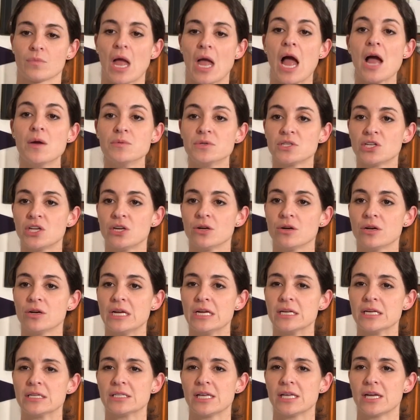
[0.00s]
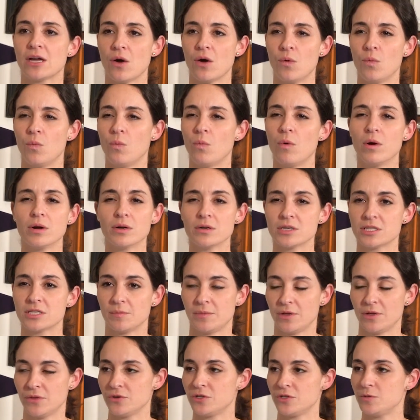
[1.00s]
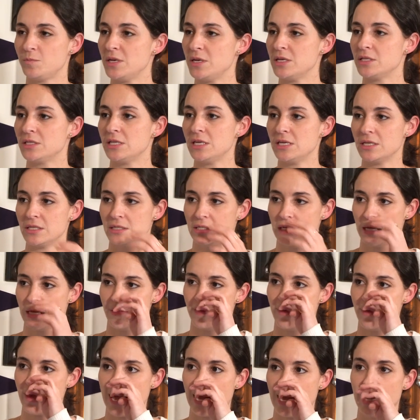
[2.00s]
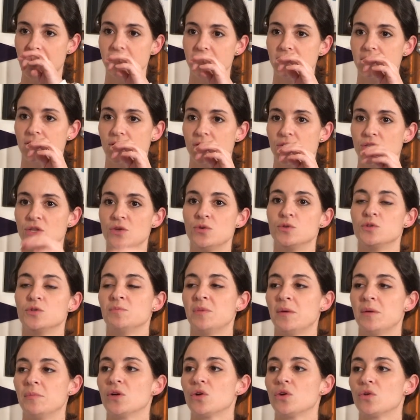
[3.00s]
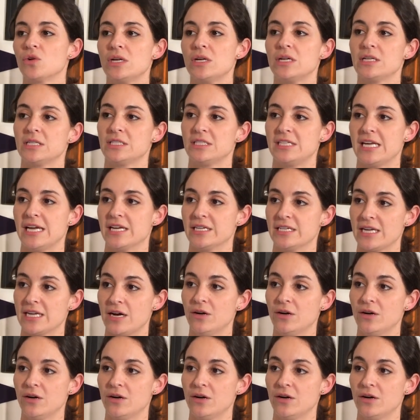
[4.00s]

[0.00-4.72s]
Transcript: I was curious, like, what are some other species that use mimicry to stand